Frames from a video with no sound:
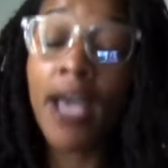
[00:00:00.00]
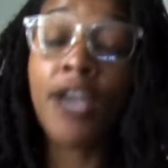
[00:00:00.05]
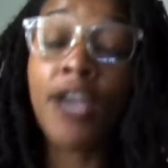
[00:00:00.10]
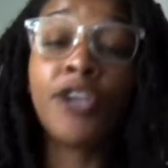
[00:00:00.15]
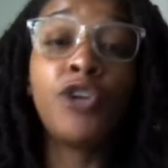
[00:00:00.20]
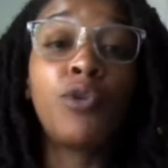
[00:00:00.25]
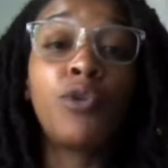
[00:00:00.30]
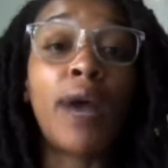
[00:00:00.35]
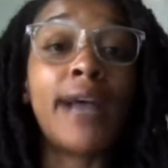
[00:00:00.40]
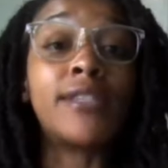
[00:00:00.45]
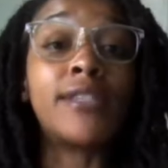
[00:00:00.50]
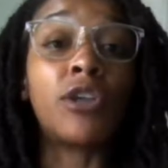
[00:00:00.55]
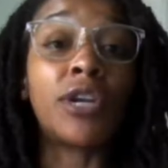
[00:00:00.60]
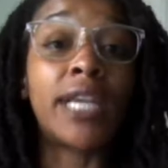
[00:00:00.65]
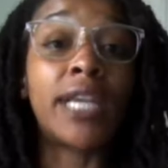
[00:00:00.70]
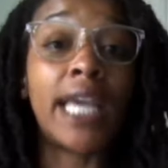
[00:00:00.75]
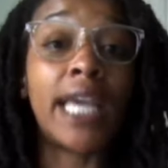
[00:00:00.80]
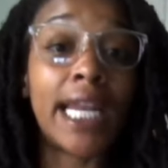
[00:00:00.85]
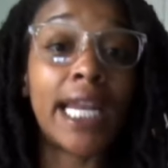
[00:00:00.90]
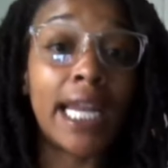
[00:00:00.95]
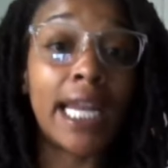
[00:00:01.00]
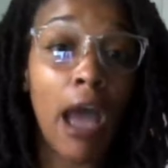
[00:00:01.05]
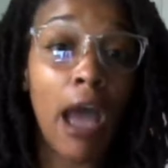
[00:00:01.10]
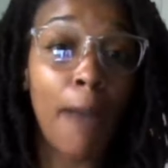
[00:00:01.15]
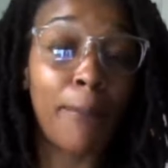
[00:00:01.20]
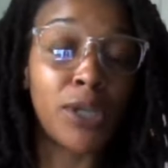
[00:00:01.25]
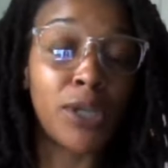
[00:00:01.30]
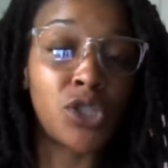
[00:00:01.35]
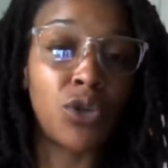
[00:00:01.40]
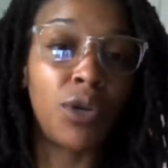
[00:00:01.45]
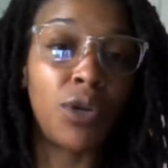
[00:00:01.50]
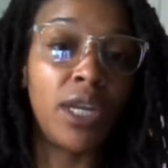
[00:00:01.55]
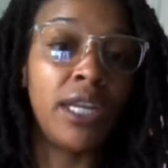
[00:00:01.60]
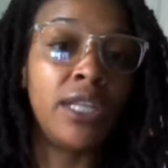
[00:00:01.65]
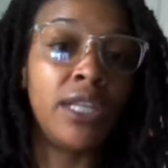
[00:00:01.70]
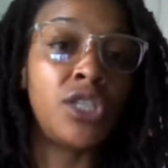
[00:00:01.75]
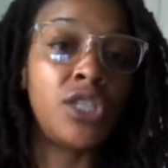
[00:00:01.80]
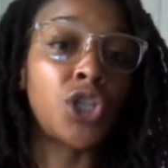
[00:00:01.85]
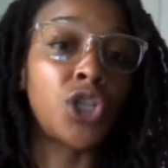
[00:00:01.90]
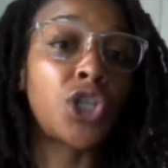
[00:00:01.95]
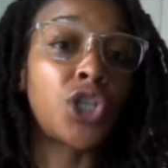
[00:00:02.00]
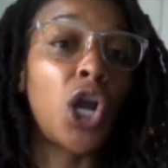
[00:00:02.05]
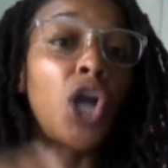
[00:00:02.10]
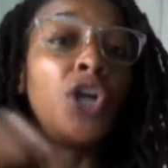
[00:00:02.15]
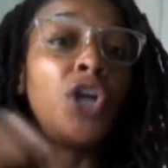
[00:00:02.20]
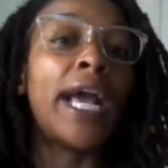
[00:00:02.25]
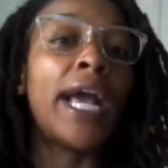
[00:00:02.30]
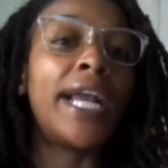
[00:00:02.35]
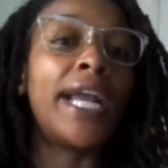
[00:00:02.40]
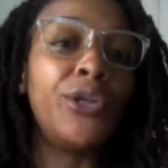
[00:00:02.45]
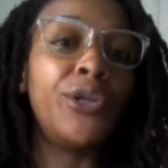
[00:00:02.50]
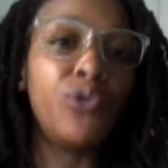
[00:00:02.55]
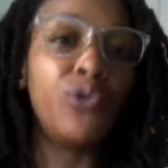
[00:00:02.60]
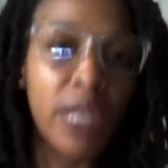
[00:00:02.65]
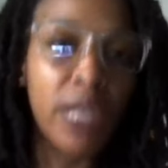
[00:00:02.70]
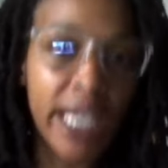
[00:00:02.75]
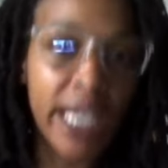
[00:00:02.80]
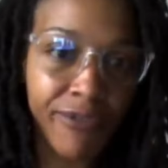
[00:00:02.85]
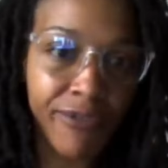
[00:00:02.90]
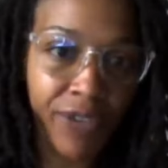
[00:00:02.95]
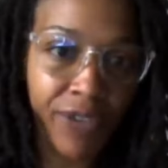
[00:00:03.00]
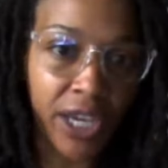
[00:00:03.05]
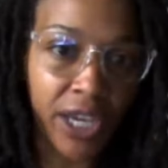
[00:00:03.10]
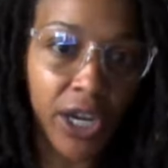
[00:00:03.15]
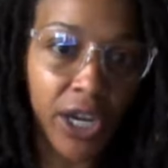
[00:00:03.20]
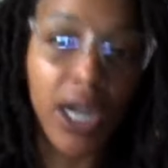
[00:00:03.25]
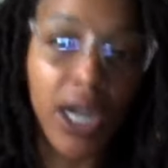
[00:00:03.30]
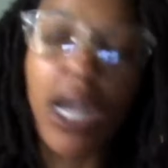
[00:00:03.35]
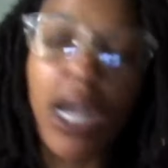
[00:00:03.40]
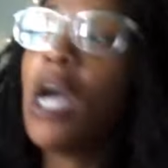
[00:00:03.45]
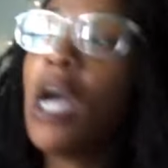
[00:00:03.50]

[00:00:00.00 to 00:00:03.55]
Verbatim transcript: you guys are getting an opportunity to turn a new leaf here